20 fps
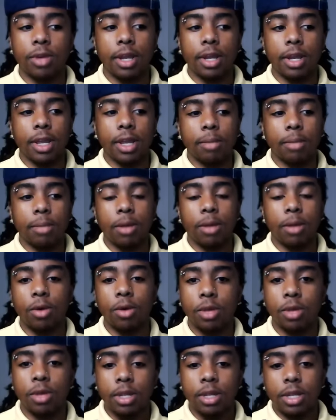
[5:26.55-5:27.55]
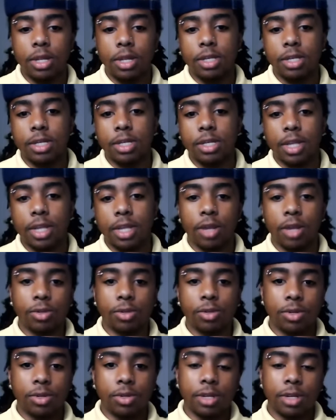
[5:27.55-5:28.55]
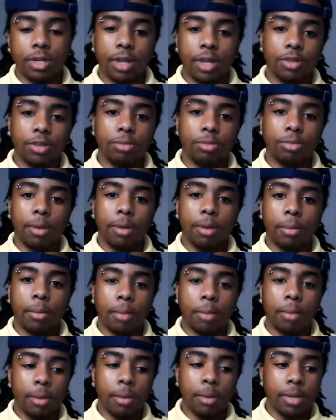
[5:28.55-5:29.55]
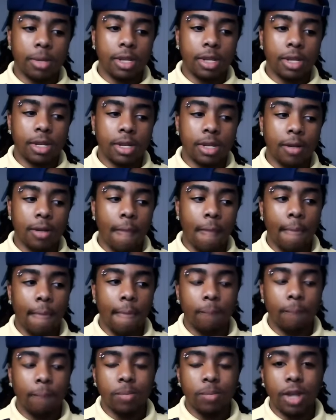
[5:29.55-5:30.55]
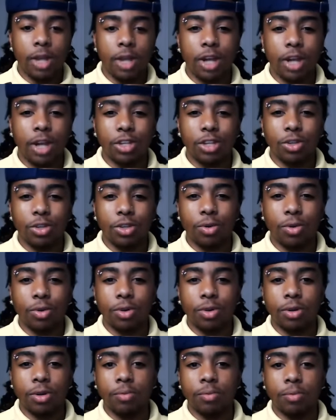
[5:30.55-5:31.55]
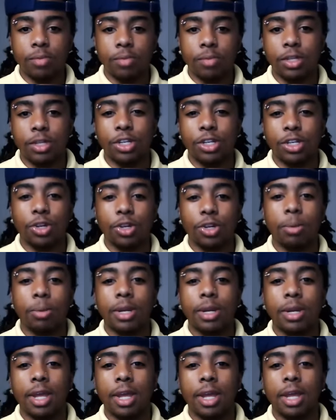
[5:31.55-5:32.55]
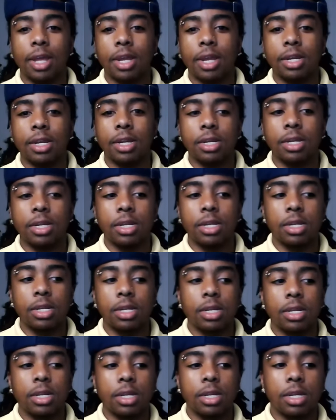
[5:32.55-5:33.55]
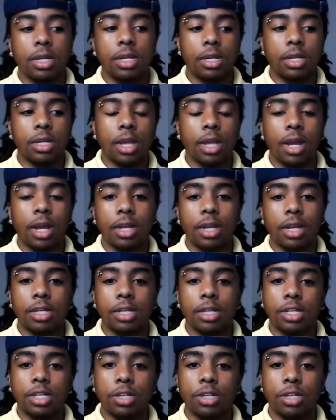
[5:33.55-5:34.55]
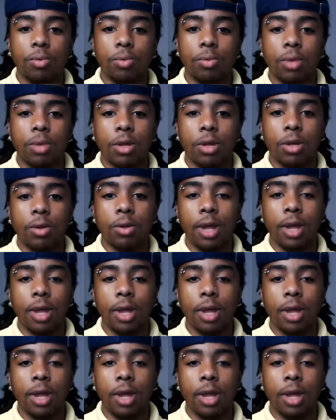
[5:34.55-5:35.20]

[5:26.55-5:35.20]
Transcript: I came out to the counselor. The counselor brought my mom in, kind of told her, she told my dad, and they kind of adjusted well.